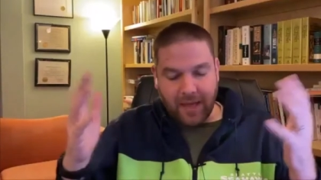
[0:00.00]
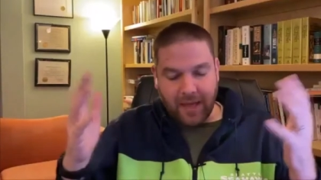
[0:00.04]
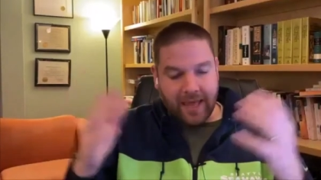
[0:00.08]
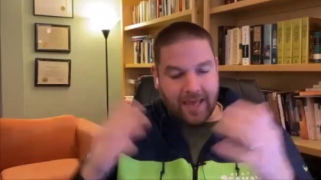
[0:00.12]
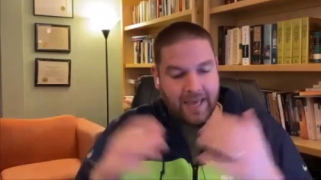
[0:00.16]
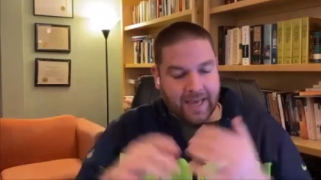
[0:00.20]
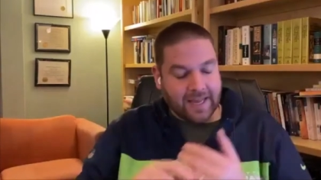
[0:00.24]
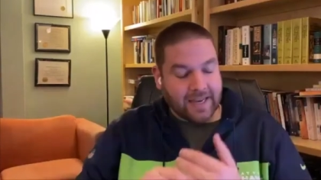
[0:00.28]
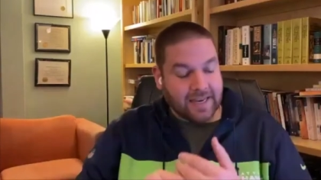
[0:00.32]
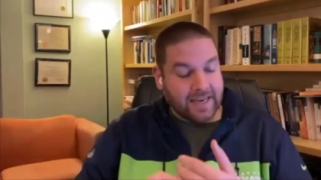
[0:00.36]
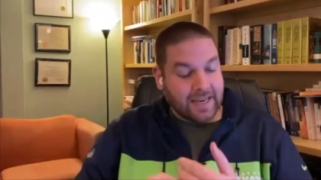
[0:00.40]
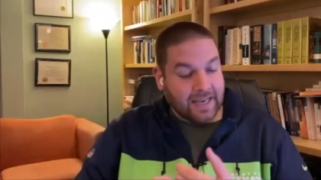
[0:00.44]

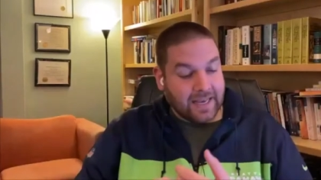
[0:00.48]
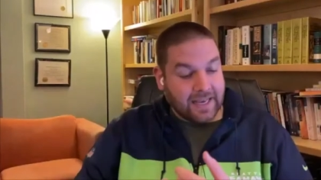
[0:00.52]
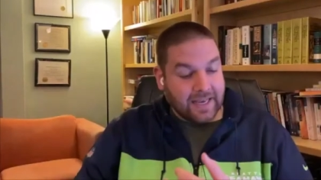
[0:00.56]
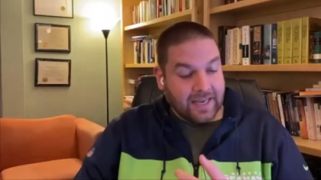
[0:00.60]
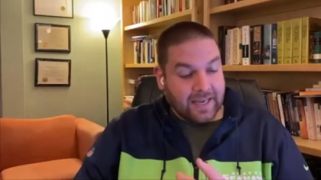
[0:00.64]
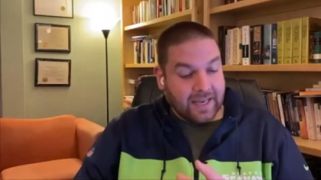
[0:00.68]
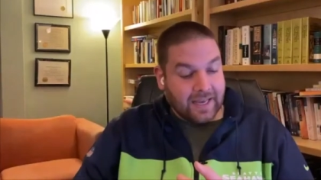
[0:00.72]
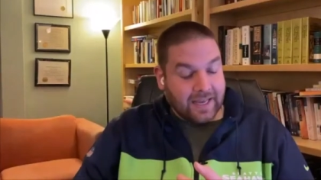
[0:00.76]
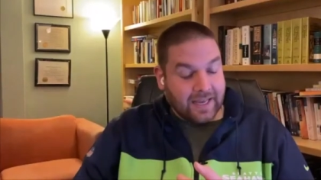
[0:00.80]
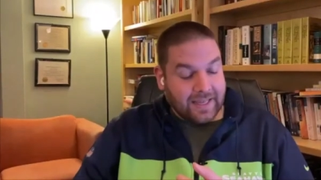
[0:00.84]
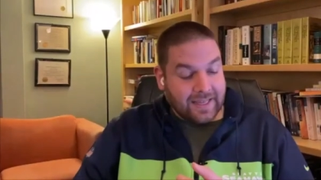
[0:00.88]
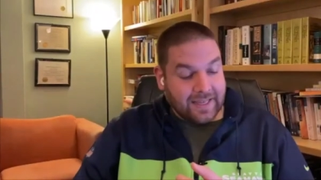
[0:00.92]
And
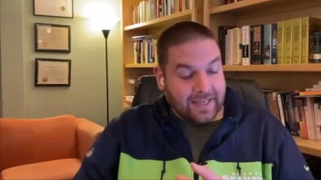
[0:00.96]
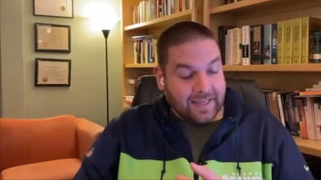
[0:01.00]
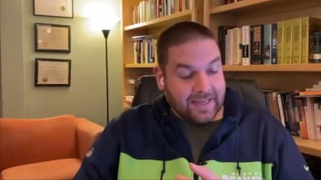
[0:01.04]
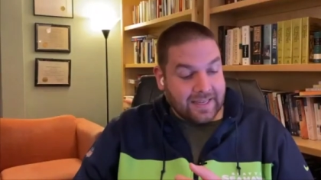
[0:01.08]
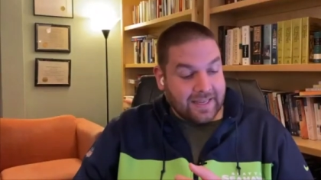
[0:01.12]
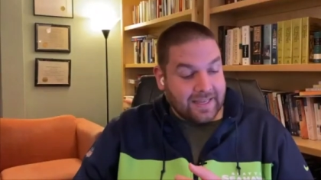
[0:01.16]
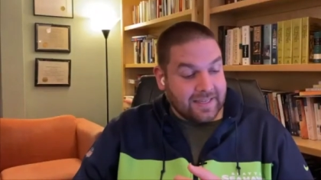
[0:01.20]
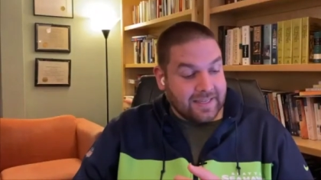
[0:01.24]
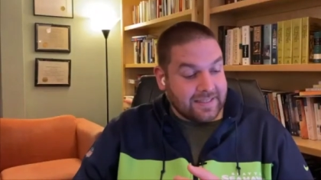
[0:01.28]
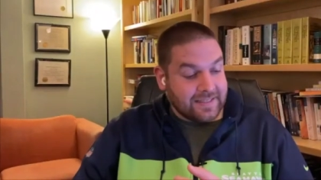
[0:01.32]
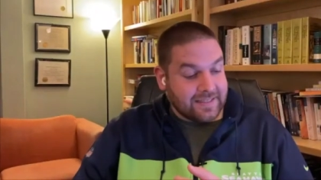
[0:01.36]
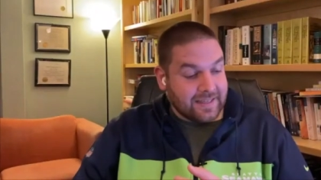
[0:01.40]
it
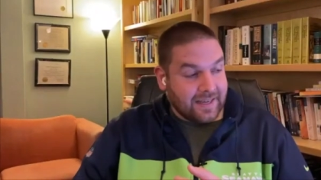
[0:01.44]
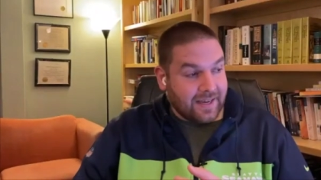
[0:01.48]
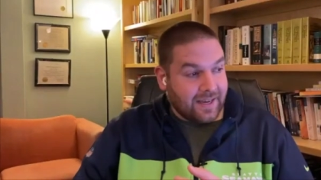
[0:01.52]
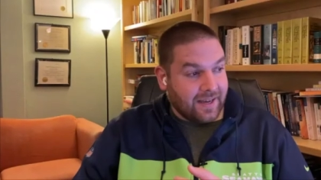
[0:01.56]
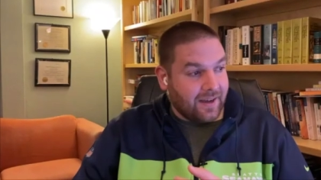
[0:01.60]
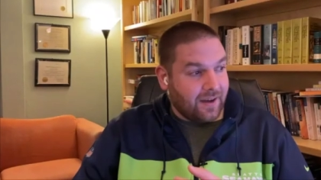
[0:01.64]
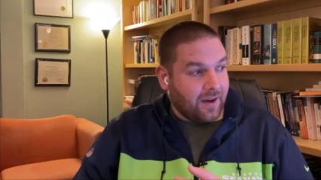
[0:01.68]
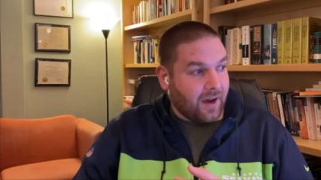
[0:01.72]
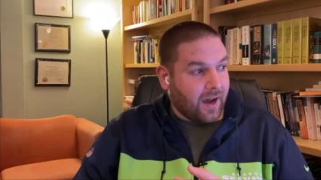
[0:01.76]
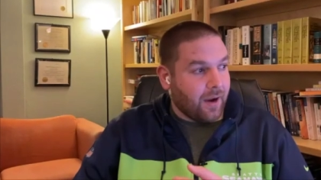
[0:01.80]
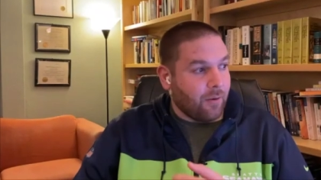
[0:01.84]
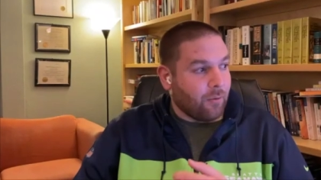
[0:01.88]
is
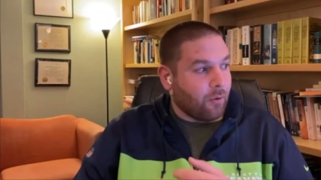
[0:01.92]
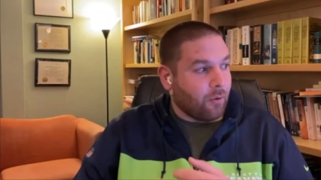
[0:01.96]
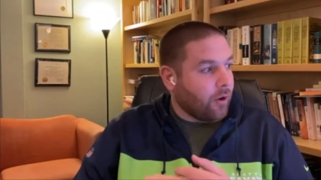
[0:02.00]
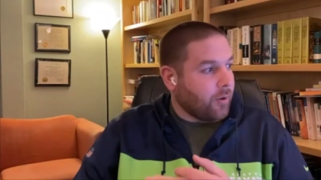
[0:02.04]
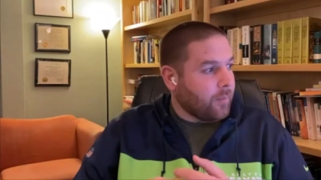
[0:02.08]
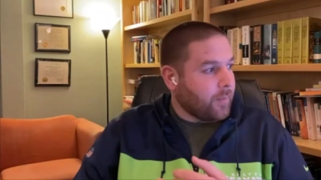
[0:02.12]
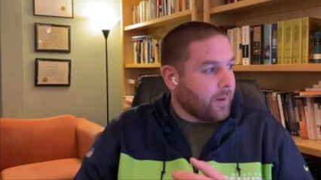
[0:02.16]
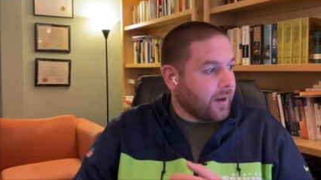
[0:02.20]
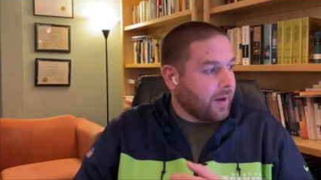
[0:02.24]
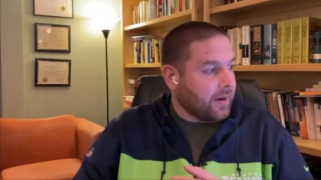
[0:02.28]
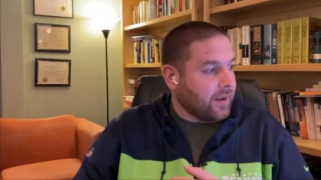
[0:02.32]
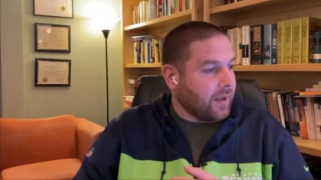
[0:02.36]
uh, I wrote
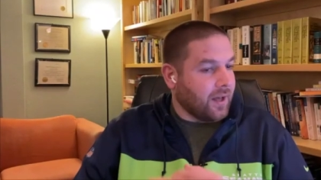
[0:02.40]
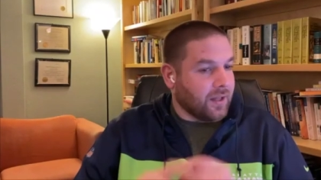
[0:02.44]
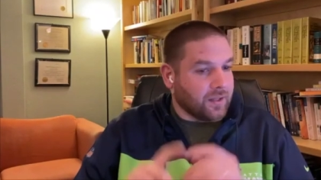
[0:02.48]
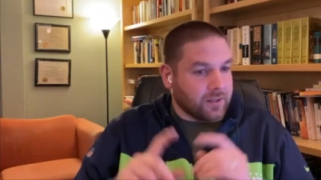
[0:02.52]
about it